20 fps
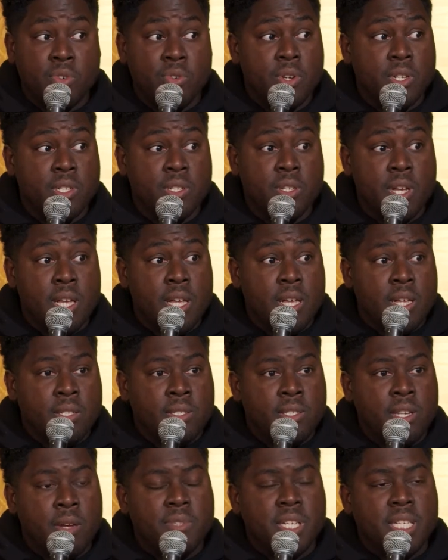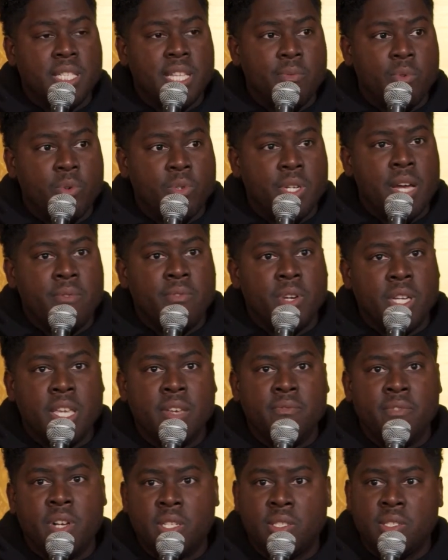on something that will never
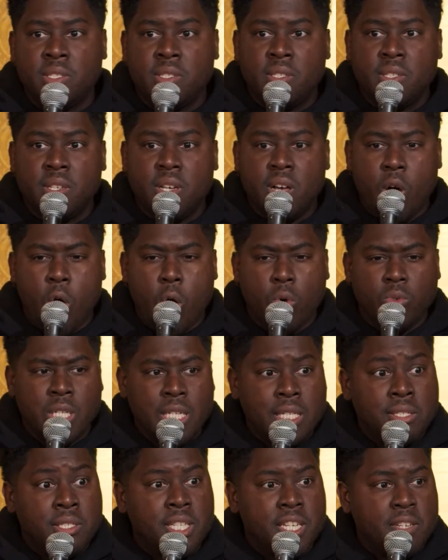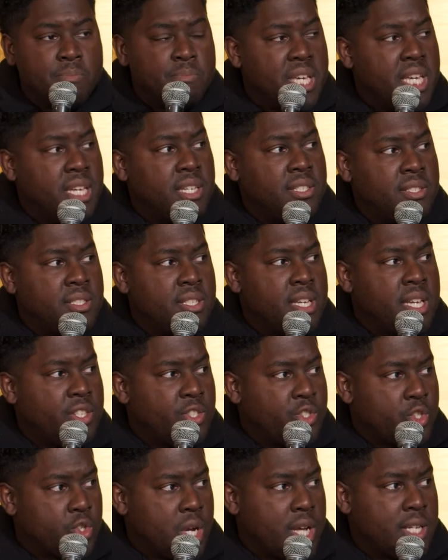give us a holistic peace
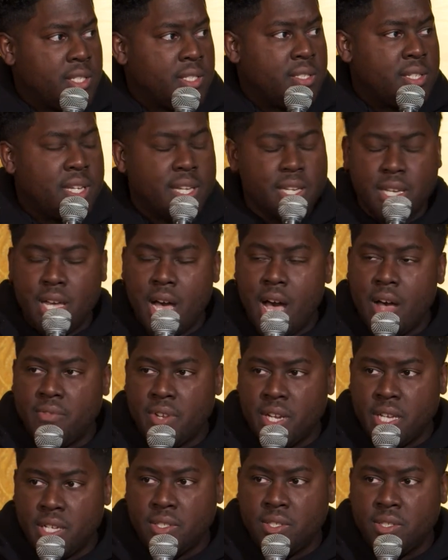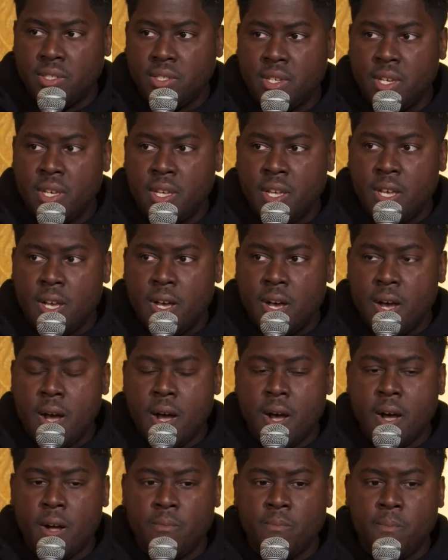and trust and confidence.
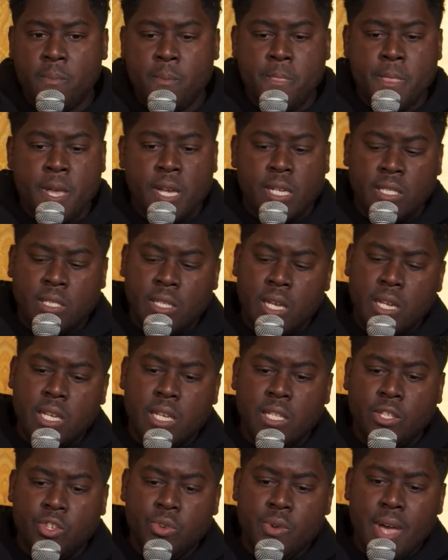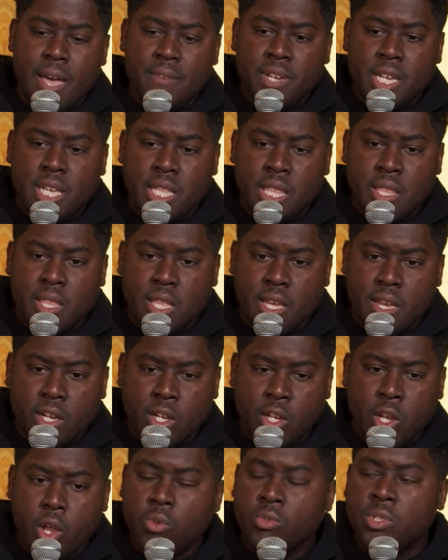Um, Sonny, do you have any th-
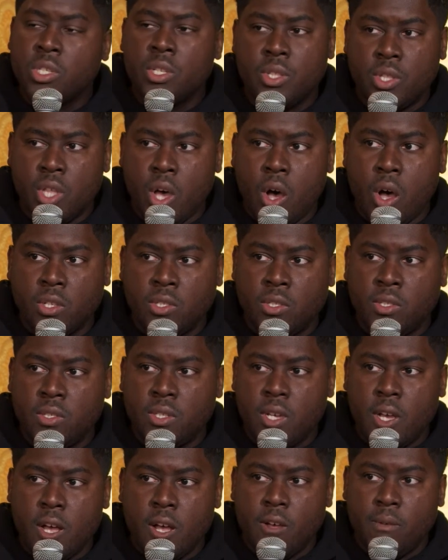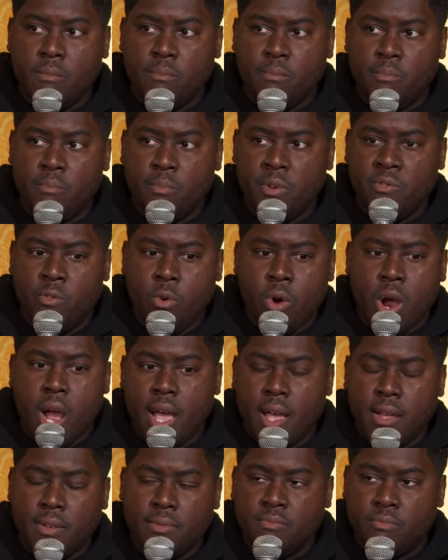closing thoughts um, before
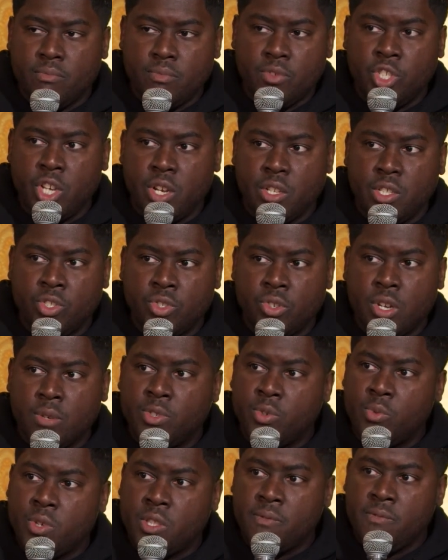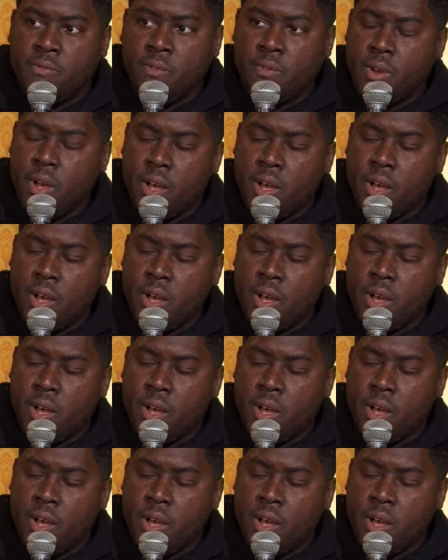I share the scripture with the fo-